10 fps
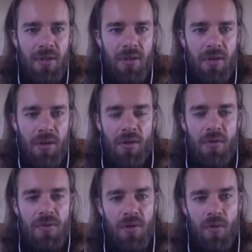use
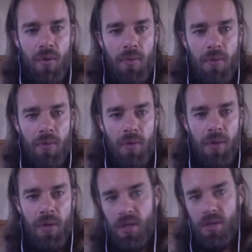a normal
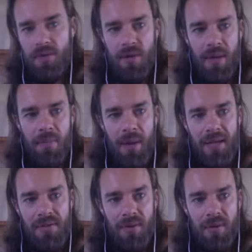username,
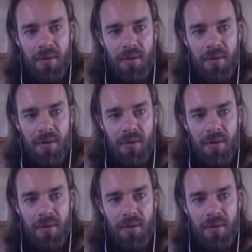password